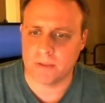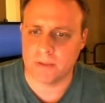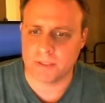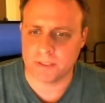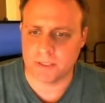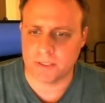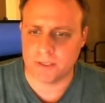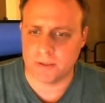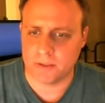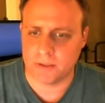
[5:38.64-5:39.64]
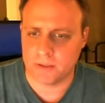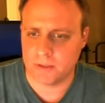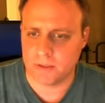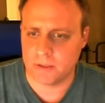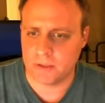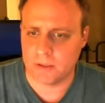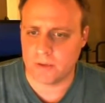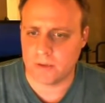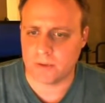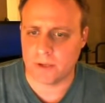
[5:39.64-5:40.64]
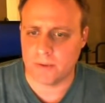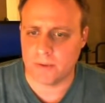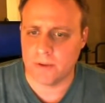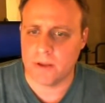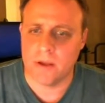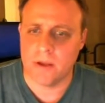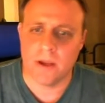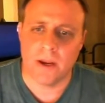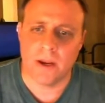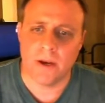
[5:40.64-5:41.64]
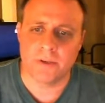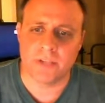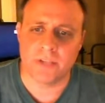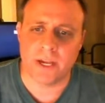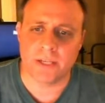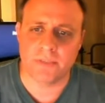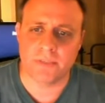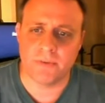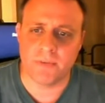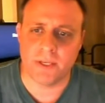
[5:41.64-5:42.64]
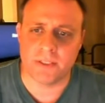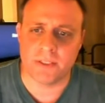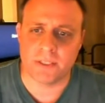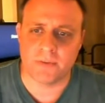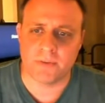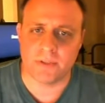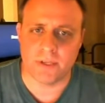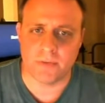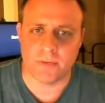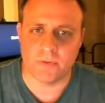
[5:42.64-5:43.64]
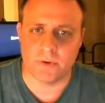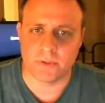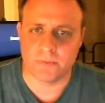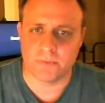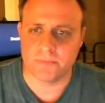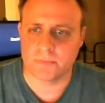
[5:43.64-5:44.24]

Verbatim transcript: Let's see. Okay. Here's the Acts 15:17 verse.